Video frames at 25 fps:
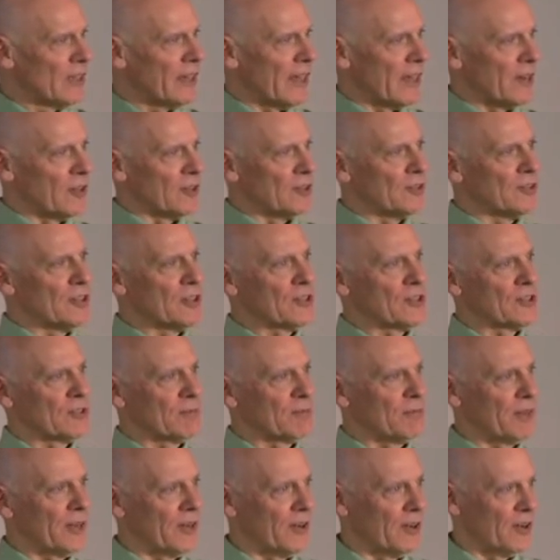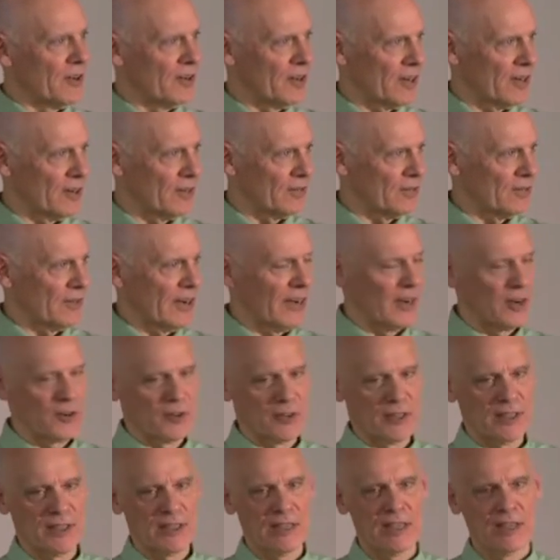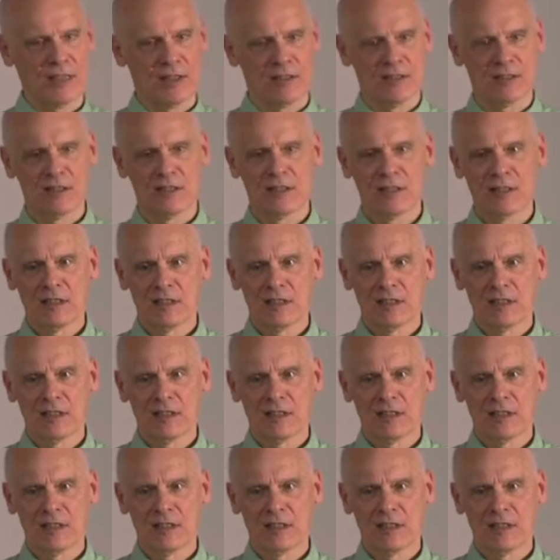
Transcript: and it'll disappear in a fiery heat.